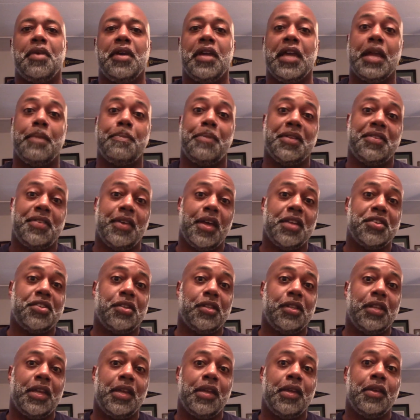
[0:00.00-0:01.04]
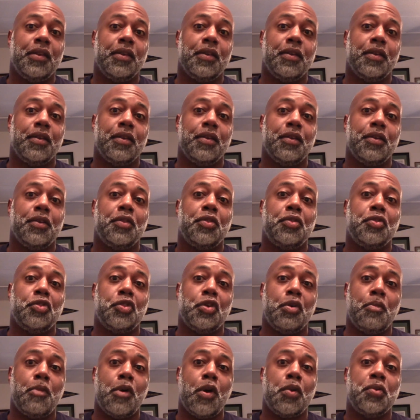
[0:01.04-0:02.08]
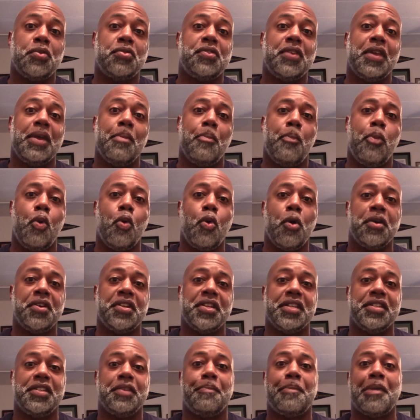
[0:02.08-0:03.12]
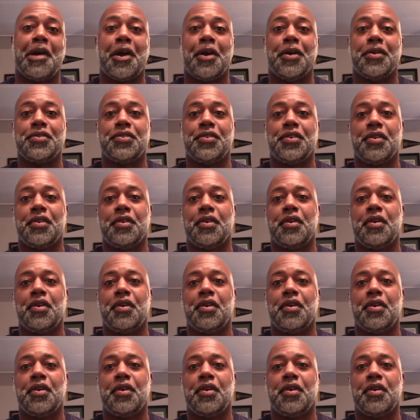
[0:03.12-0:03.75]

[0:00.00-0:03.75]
and potentially the most important part